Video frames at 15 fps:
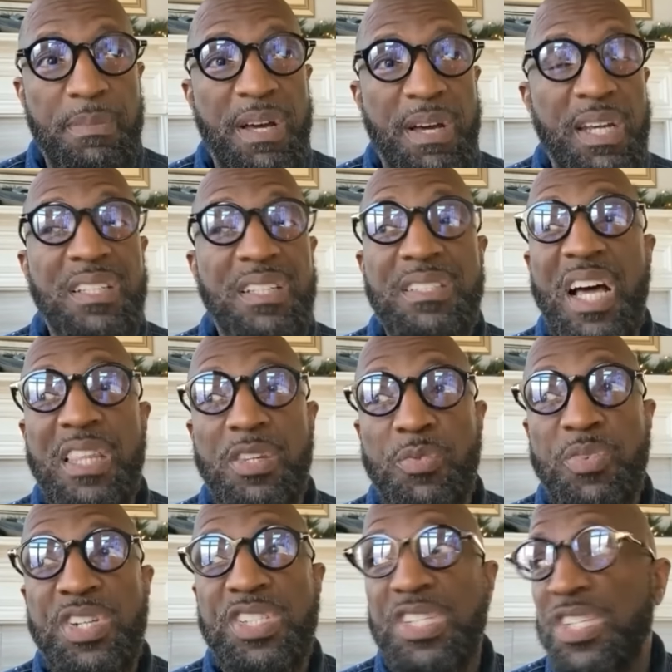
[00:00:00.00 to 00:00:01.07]
Because Dr.
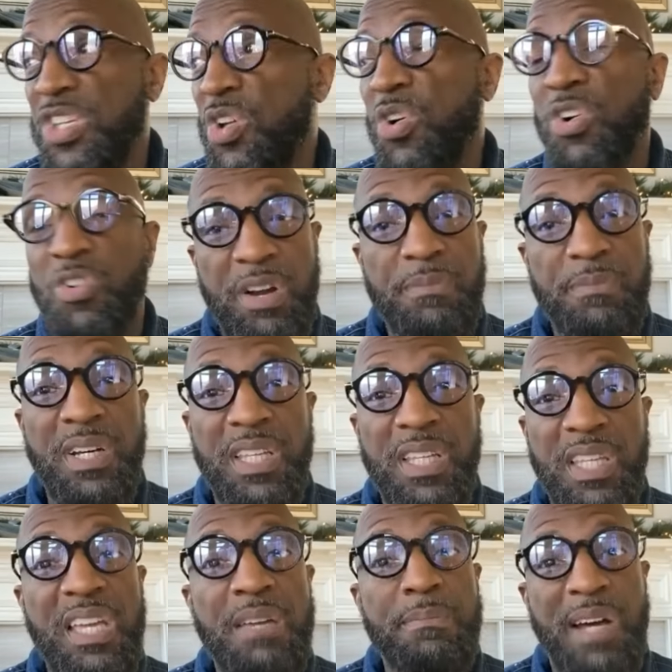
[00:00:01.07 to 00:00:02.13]
Richey, your grandmother
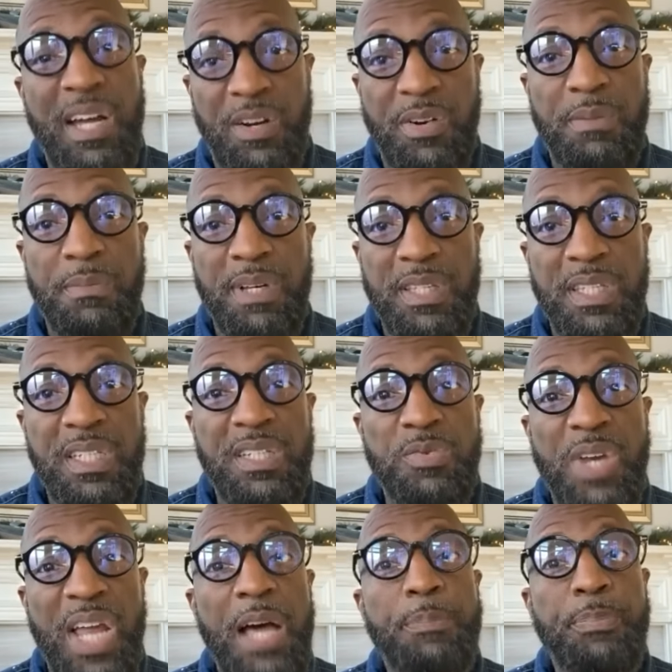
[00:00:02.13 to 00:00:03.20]
and my grandmother do
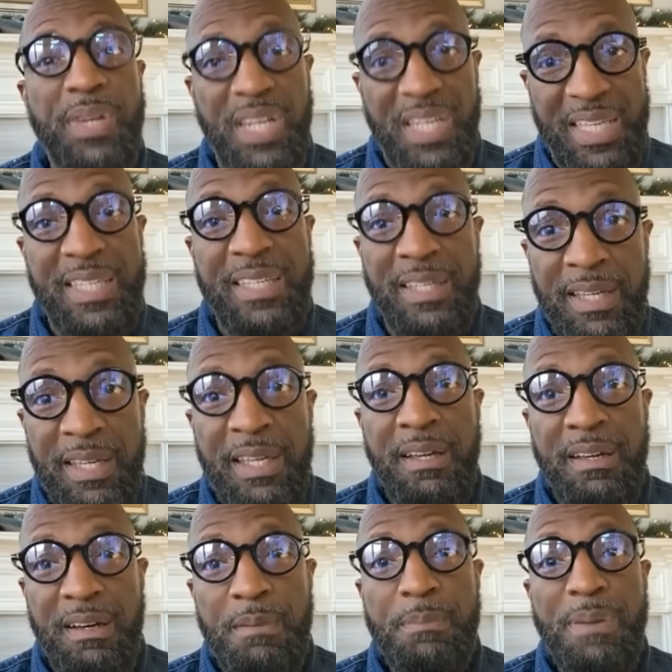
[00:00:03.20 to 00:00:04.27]
not play. That's
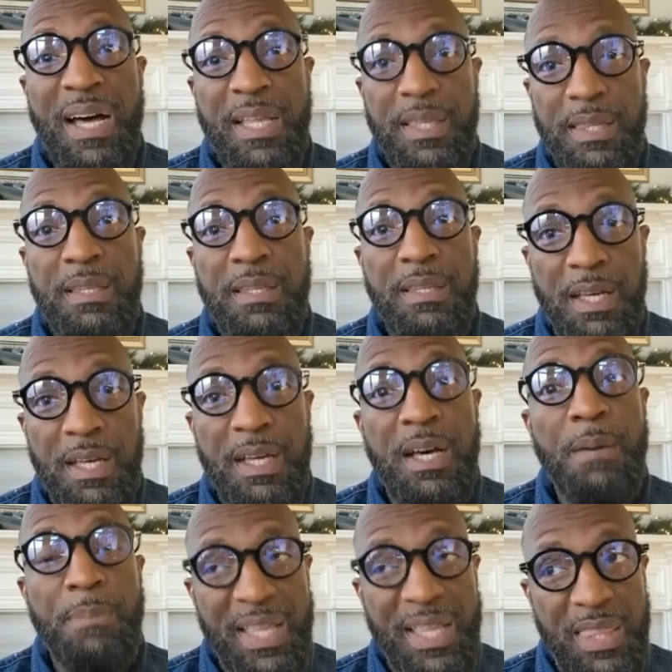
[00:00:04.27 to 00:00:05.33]
right. About,
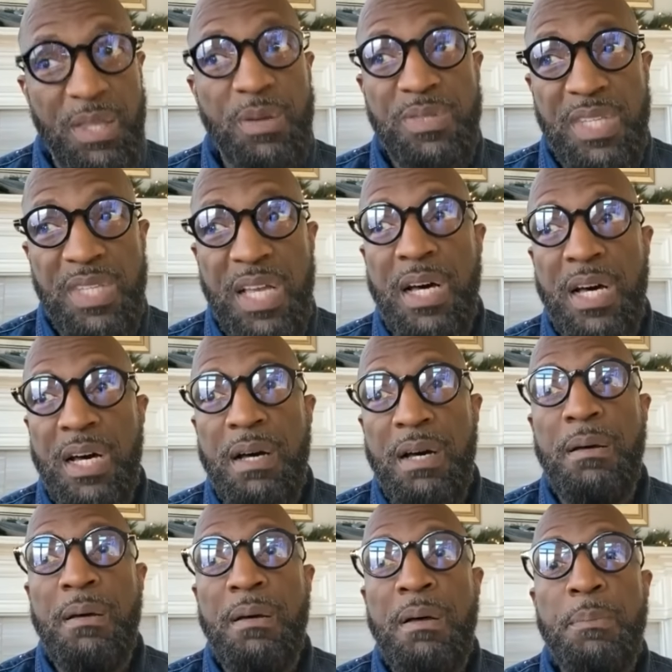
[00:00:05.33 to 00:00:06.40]
about those
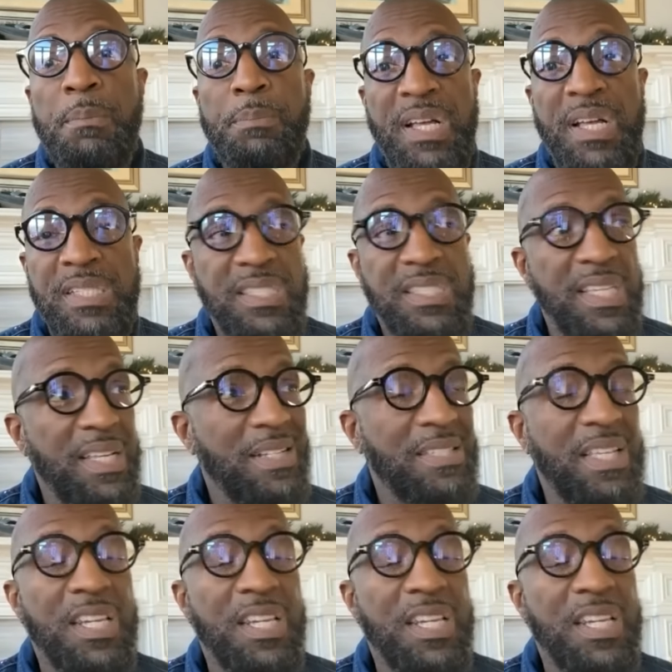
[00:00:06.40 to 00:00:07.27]
uh, poinsettias.